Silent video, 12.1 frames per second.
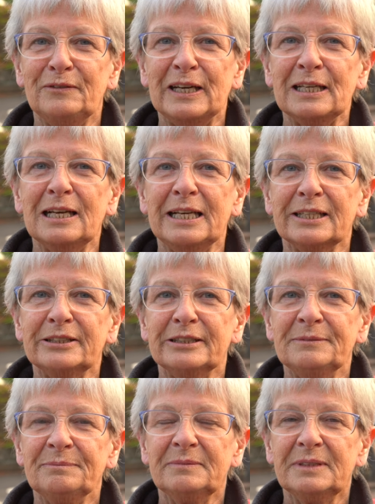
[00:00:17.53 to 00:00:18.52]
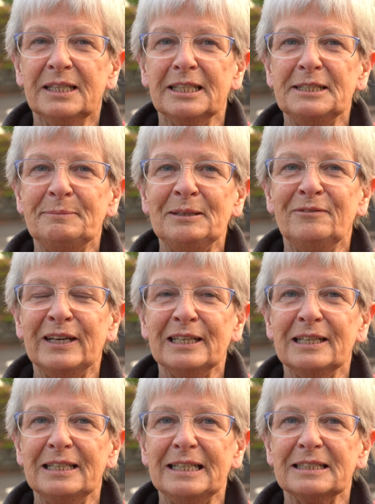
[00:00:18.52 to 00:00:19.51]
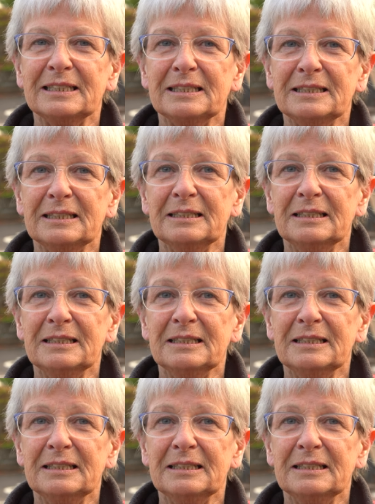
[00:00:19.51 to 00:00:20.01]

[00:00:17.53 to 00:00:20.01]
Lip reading: ventilator and he's been ventilated,